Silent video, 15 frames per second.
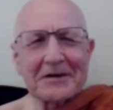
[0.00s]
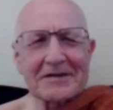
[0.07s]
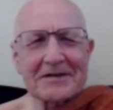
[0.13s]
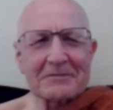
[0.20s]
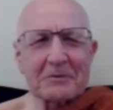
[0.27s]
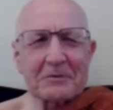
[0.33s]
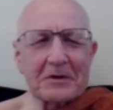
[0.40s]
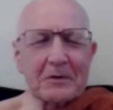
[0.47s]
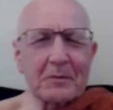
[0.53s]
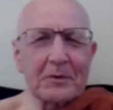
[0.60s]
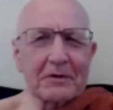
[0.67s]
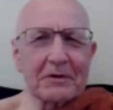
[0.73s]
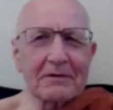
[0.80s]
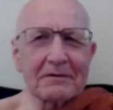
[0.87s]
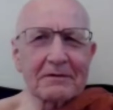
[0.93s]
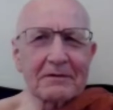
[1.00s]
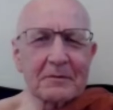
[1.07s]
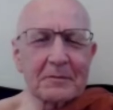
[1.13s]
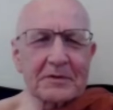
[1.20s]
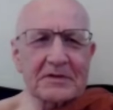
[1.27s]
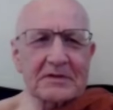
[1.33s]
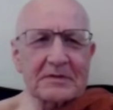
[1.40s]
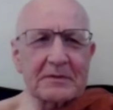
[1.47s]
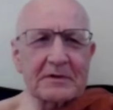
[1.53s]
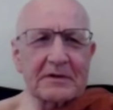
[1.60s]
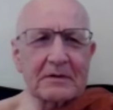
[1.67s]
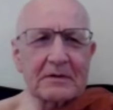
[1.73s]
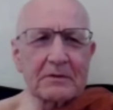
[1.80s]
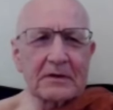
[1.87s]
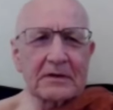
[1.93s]
Because when Luang Por
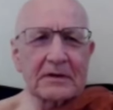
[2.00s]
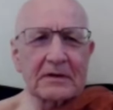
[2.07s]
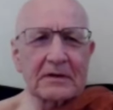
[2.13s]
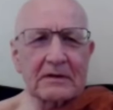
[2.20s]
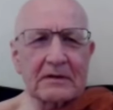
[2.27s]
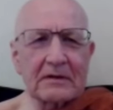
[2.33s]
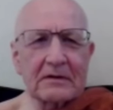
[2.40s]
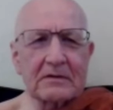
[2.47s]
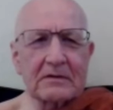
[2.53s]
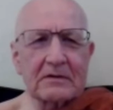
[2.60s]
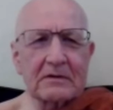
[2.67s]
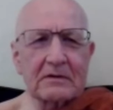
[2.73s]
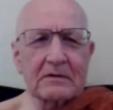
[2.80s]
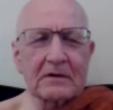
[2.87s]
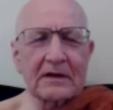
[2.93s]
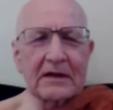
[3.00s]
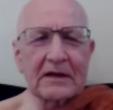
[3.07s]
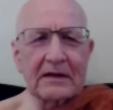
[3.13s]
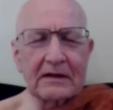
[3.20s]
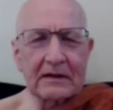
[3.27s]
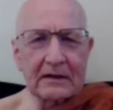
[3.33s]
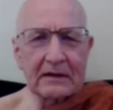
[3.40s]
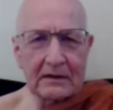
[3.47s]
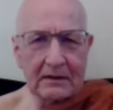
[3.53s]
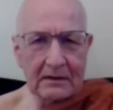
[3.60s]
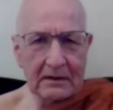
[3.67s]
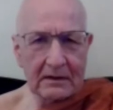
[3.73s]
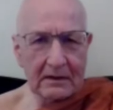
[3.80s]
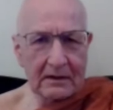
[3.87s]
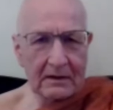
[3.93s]
Samedho went to Dong in India,
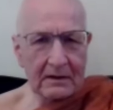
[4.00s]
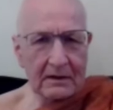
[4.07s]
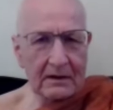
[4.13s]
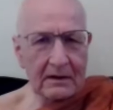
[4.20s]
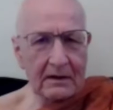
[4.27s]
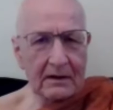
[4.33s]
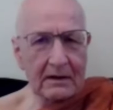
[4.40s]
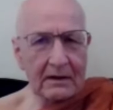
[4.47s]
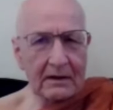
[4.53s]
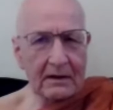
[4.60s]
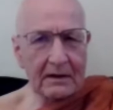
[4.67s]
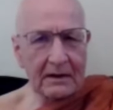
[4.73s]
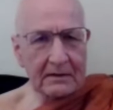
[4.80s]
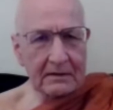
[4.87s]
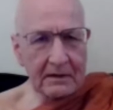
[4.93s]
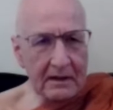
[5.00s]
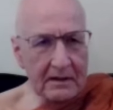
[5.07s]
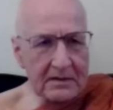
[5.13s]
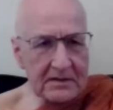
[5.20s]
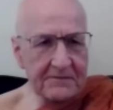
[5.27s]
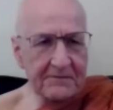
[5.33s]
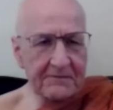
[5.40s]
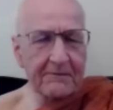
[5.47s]
he had been